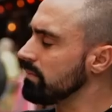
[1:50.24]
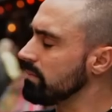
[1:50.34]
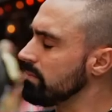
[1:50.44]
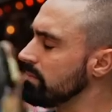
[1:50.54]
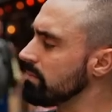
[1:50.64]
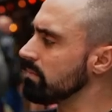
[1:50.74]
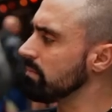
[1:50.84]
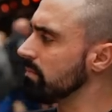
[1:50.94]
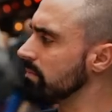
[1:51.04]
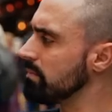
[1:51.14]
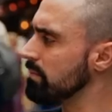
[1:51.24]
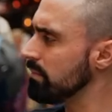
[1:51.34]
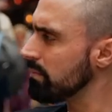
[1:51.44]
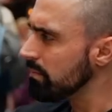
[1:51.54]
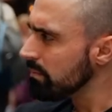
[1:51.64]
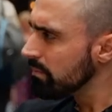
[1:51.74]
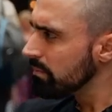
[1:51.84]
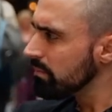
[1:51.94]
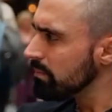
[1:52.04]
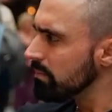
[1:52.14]

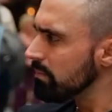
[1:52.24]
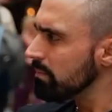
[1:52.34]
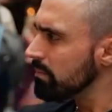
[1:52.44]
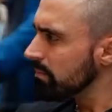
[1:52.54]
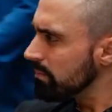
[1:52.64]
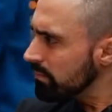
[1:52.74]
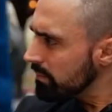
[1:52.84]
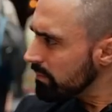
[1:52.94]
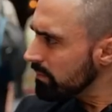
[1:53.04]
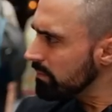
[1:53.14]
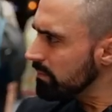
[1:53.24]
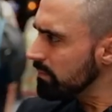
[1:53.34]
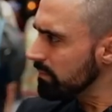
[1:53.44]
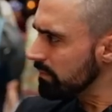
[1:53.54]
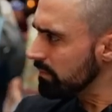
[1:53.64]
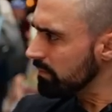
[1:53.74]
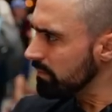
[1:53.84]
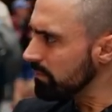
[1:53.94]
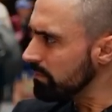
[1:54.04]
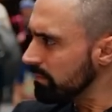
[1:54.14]

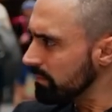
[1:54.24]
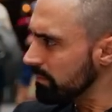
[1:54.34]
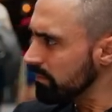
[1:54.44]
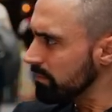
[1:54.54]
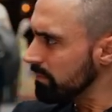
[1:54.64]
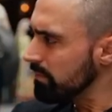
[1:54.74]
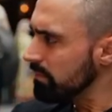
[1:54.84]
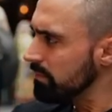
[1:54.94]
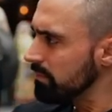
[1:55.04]
No words are spoken by the person on screen.